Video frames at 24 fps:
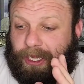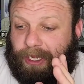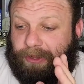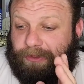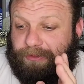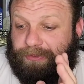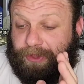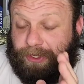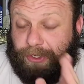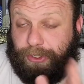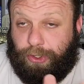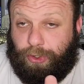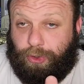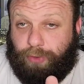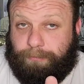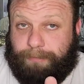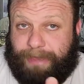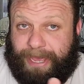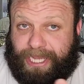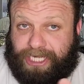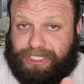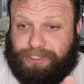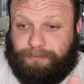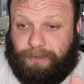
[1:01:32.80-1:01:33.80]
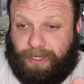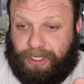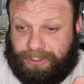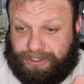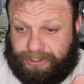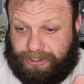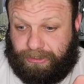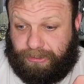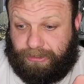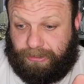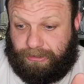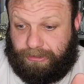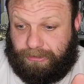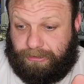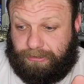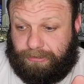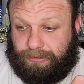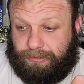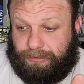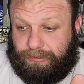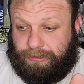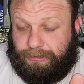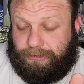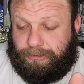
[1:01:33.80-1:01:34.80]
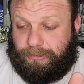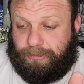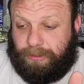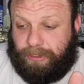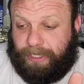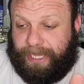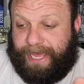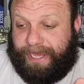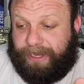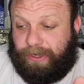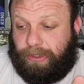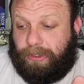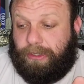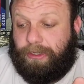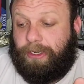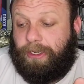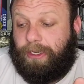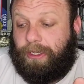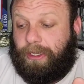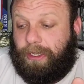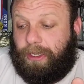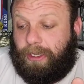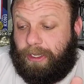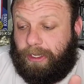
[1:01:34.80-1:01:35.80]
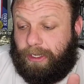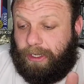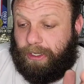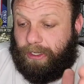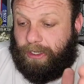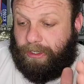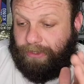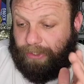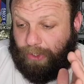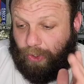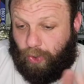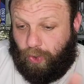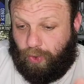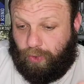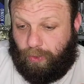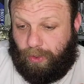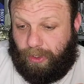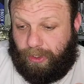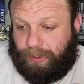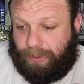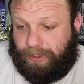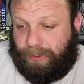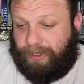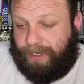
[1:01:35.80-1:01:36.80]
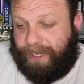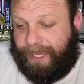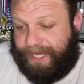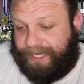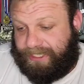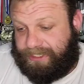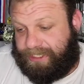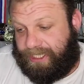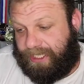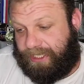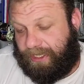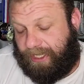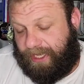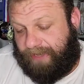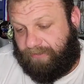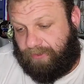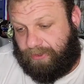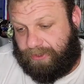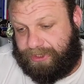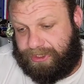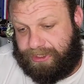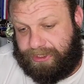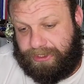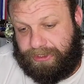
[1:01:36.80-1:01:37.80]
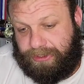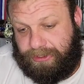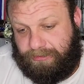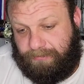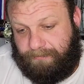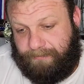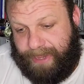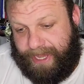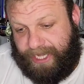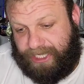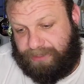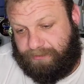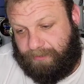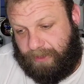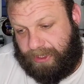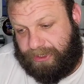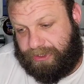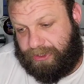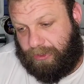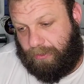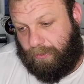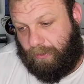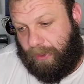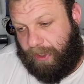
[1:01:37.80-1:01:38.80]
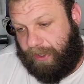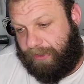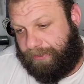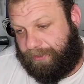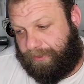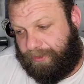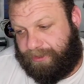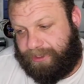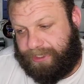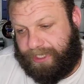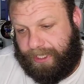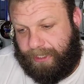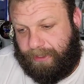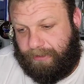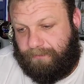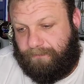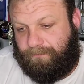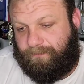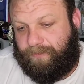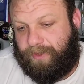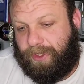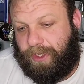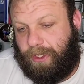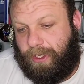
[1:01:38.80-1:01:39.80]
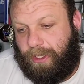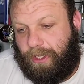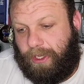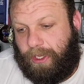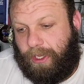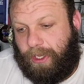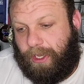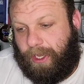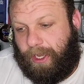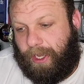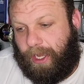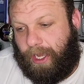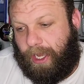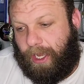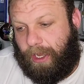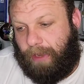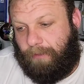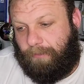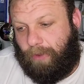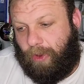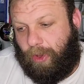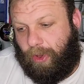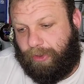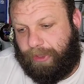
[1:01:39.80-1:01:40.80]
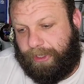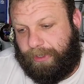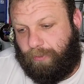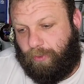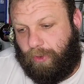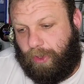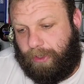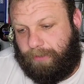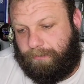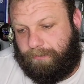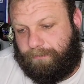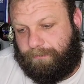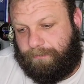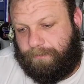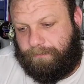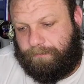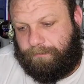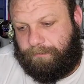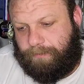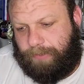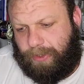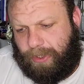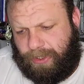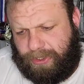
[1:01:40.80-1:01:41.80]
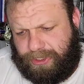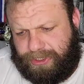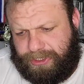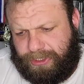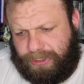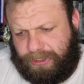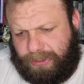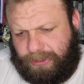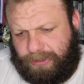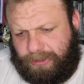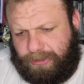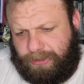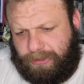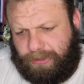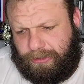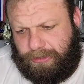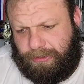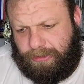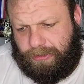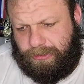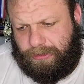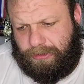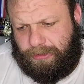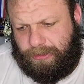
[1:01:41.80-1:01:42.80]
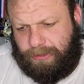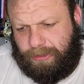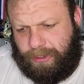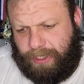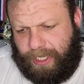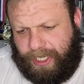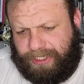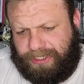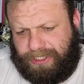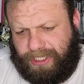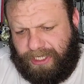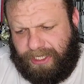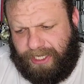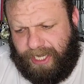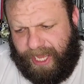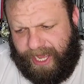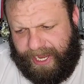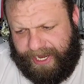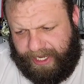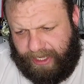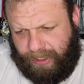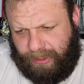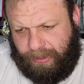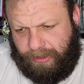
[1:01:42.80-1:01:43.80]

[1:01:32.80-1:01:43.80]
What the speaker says: the new Mash Monster ladder. The old one had 10 levels, Mash Monster 1 through 10. Only one person got to 9. I